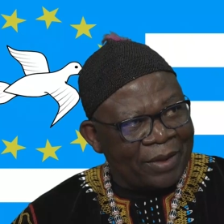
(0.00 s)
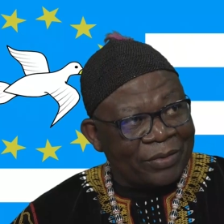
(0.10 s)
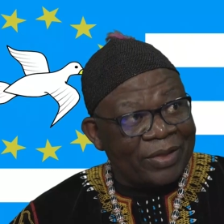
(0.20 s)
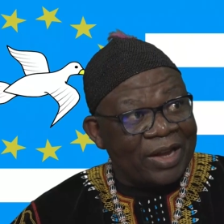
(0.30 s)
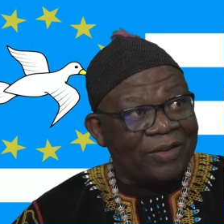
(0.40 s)

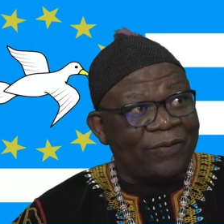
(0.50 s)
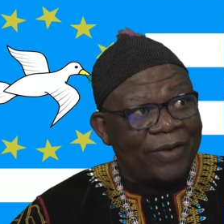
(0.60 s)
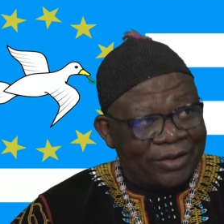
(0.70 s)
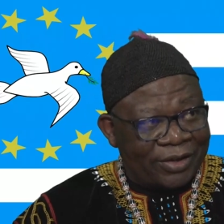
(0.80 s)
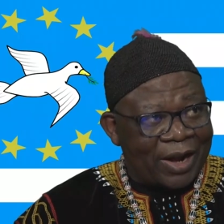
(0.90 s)
So that's
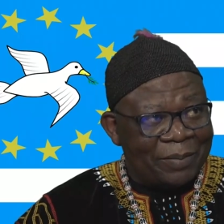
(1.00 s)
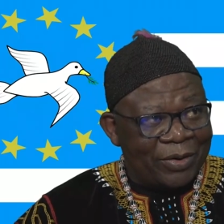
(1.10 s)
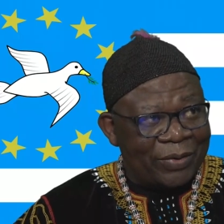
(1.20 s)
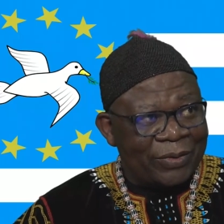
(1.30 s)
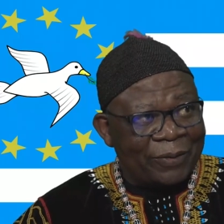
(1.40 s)
French
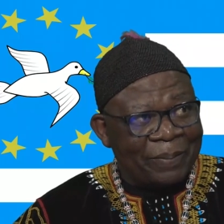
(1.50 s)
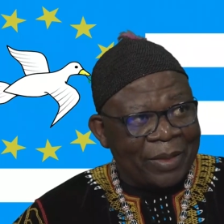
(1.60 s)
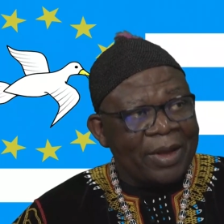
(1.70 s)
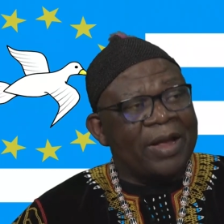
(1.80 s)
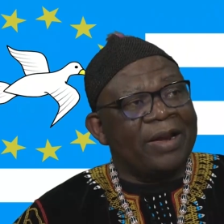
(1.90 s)
Cameroon.
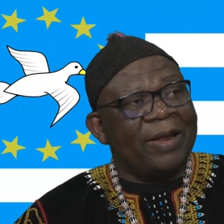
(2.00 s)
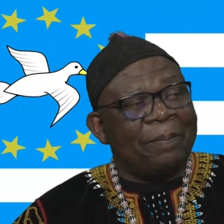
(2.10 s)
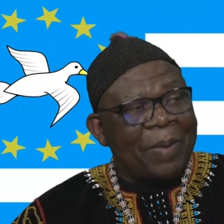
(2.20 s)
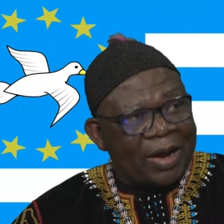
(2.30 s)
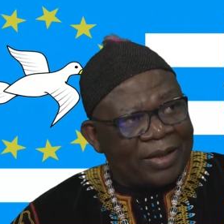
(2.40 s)
The
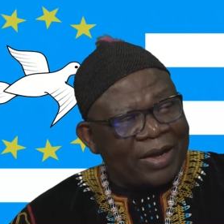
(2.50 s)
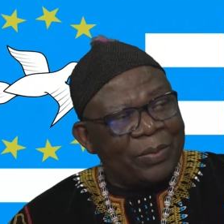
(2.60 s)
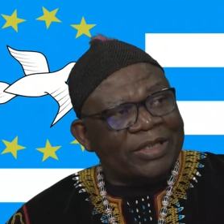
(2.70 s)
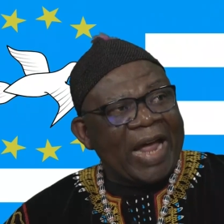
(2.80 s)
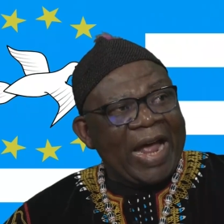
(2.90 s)
part that
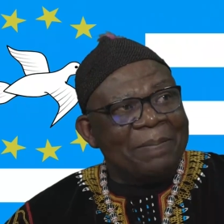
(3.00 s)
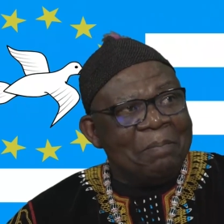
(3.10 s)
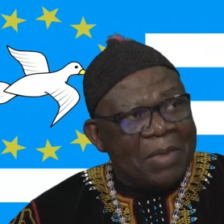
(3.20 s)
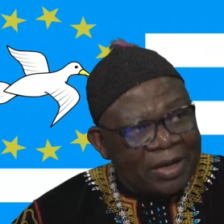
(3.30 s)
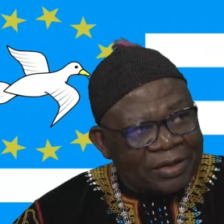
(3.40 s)
was
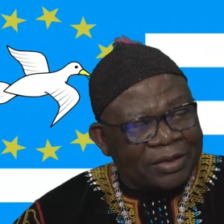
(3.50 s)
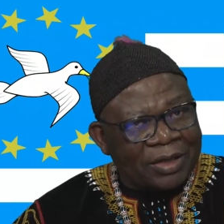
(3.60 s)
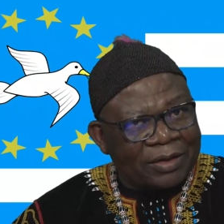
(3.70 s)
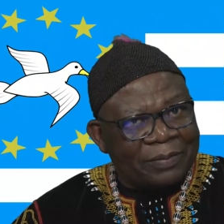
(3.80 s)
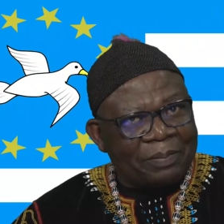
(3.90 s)

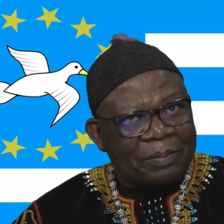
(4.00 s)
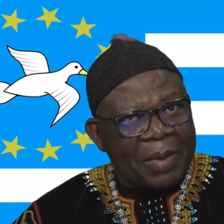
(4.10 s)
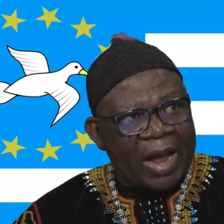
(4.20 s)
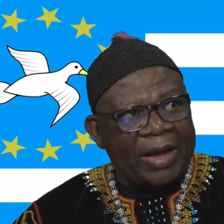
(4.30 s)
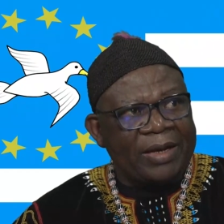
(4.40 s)
administered
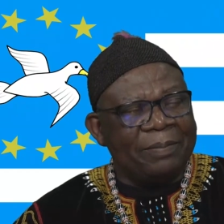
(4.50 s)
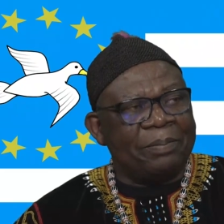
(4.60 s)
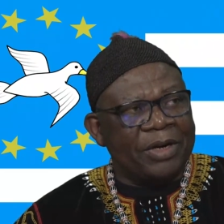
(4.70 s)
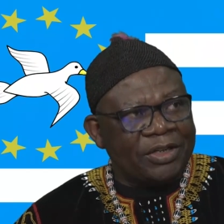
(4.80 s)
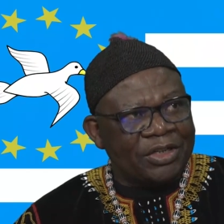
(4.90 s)
by the
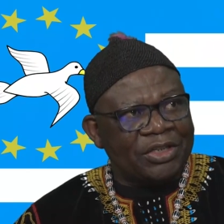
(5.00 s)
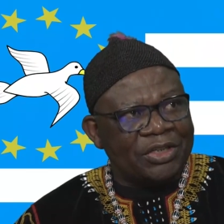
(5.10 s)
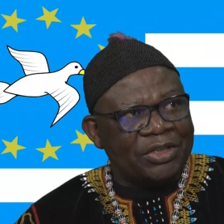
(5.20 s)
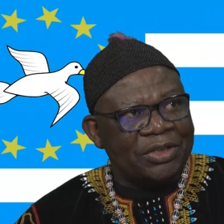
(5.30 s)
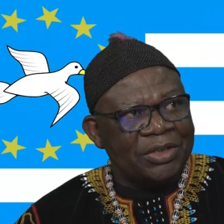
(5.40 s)

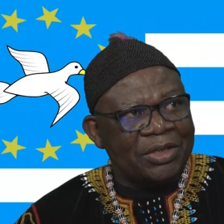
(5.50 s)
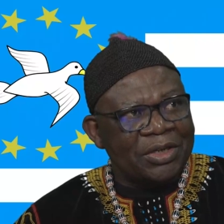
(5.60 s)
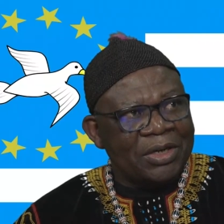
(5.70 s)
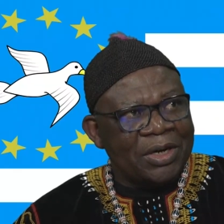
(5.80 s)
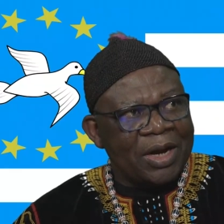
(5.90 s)
British
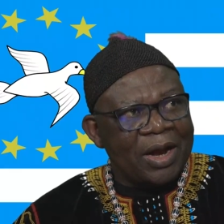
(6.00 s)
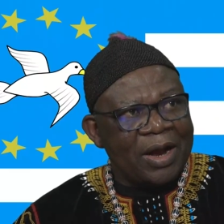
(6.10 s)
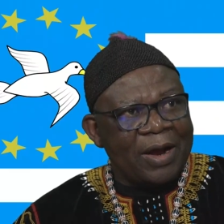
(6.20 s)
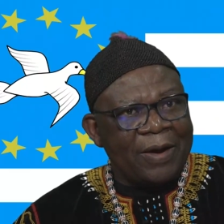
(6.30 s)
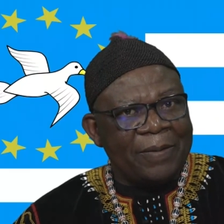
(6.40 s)

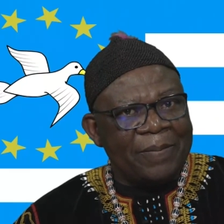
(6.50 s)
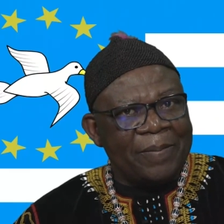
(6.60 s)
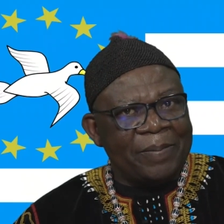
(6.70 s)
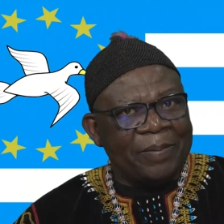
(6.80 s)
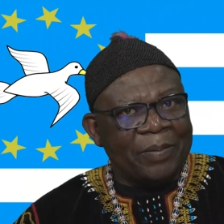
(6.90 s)

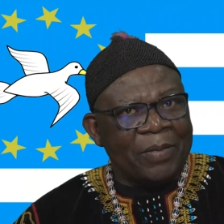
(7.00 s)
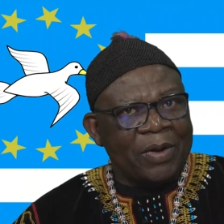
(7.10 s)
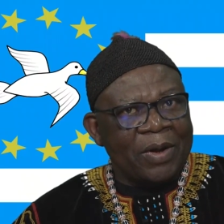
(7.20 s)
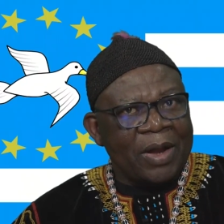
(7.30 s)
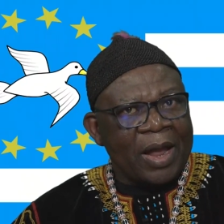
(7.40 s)

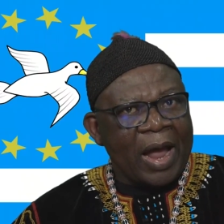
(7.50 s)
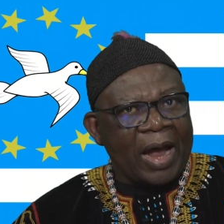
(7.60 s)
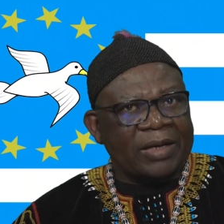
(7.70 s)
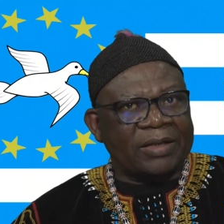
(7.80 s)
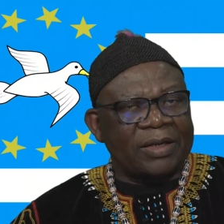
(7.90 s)

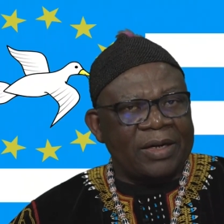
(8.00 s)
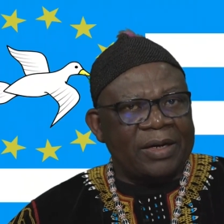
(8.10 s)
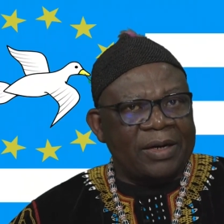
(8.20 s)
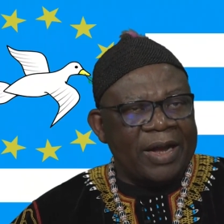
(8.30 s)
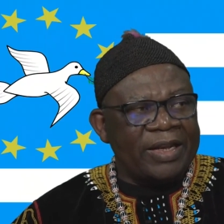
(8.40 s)
had
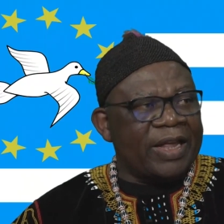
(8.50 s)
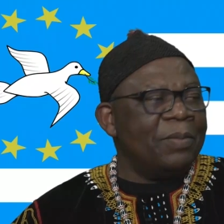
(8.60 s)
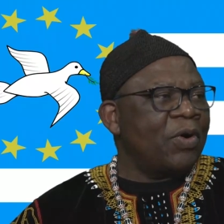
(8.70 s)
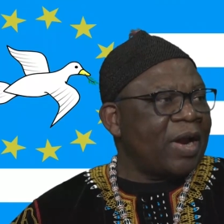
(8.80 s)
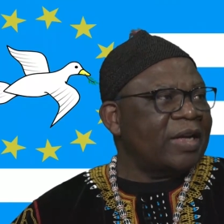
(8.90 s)
a
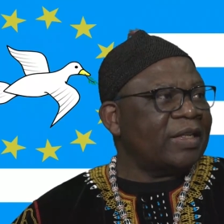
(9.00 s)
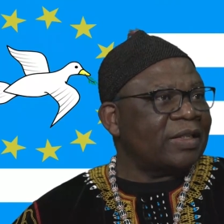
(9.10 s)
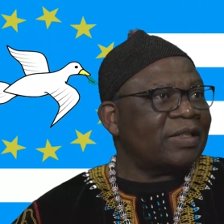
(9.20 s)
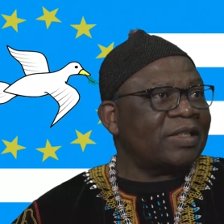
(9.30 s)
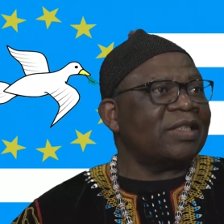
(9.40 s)

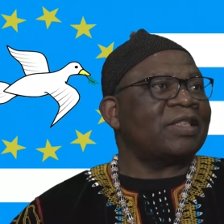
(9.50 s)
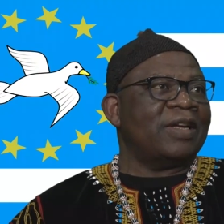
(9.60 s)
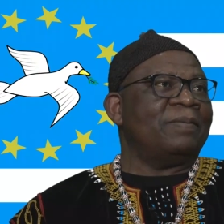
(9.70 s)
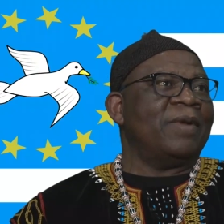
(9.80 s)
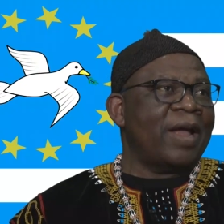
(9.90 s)
democratic
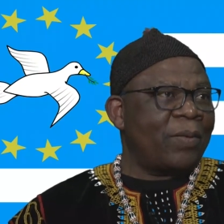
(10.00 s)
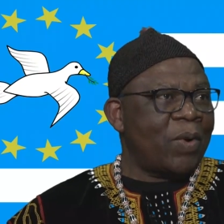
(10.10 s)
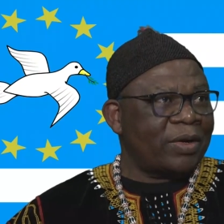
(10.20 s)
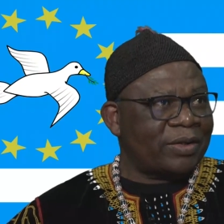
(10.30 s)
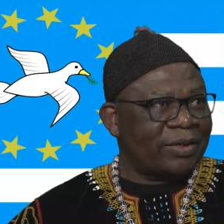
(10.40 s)
system like
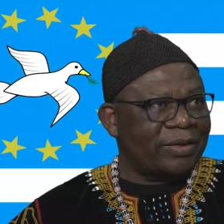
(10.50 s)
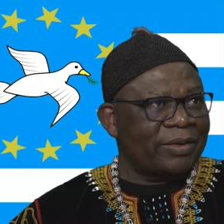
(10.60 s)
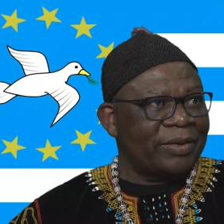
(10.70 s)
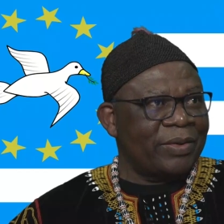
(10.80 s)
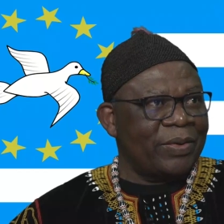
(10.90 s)
what
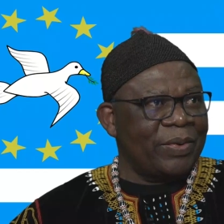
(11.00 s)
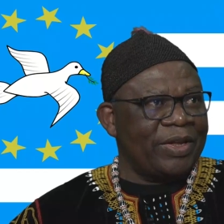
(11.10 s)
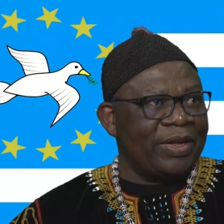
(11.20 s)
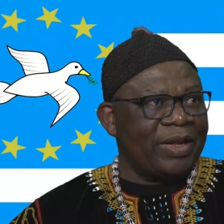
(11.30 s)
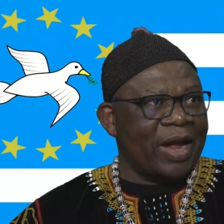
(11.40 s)

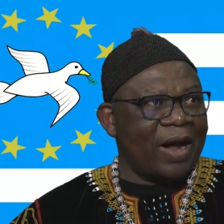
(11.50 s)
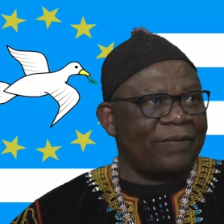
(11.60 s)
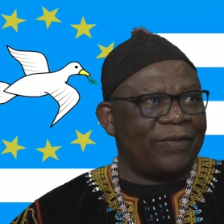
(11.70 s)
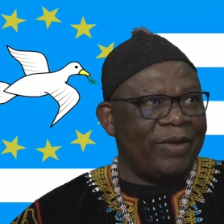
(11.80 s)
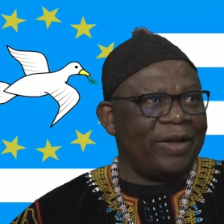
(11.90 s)
we
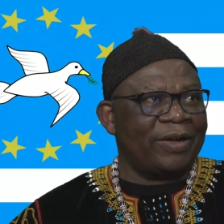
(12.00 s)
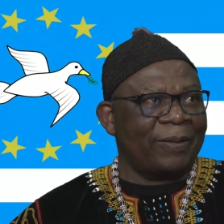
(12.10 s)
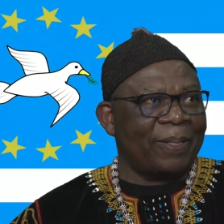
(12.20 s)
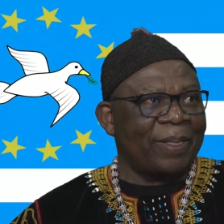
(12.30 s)
have here.